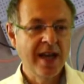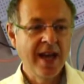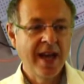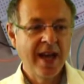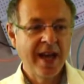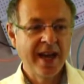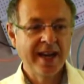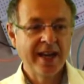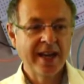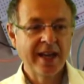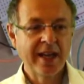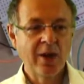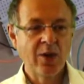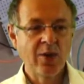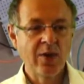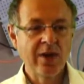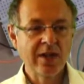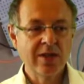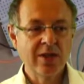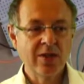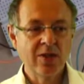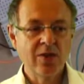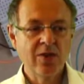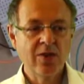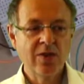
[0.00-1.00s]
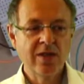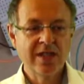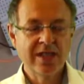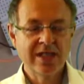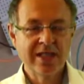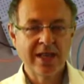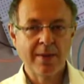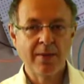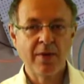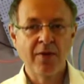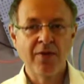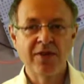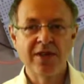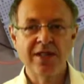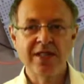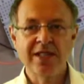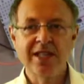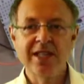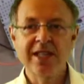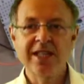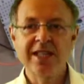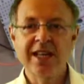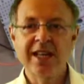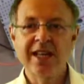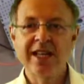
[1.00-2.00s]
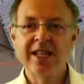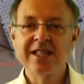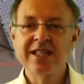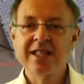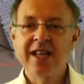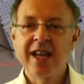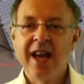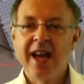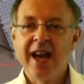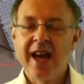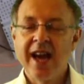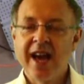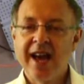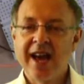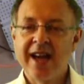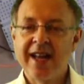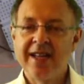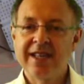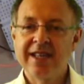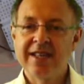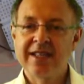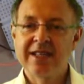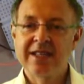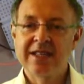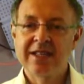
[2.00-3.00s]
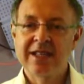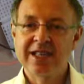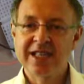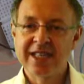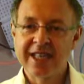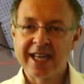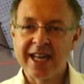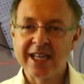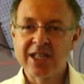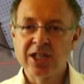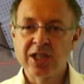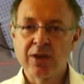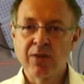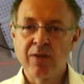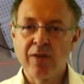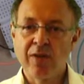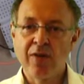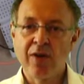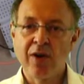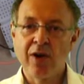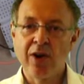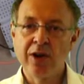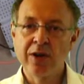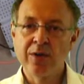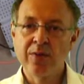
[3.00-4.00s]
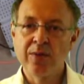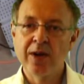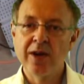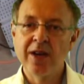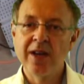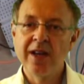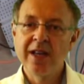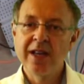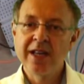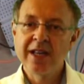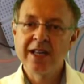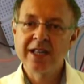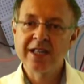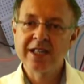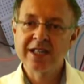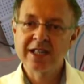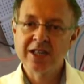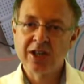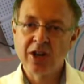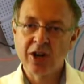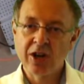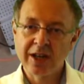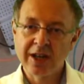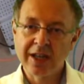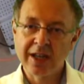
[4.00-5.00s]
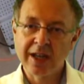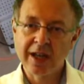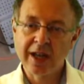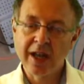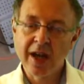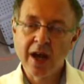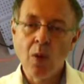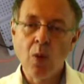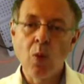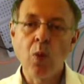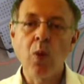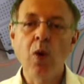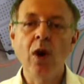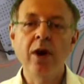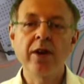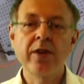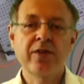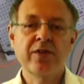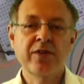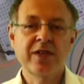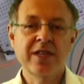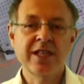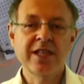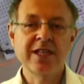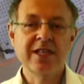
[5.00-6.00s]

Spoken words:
And I go into some of the details, and the sketching with hardware is targeting one of these